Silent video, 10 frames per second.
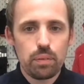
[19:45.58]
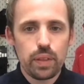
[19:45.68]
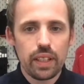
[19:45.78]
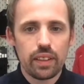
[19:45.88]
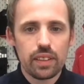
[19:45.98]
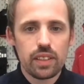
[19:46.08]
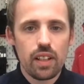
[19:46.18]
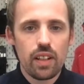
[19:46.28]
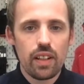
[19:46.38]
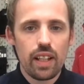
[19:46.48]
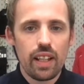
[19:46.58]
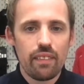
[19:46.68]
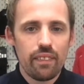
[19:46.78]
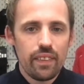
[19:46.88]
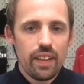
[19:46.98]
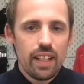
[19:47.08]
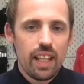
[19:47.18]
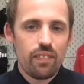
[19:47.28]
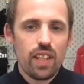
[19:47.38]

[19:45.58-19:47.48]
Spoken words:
Brilliant. So if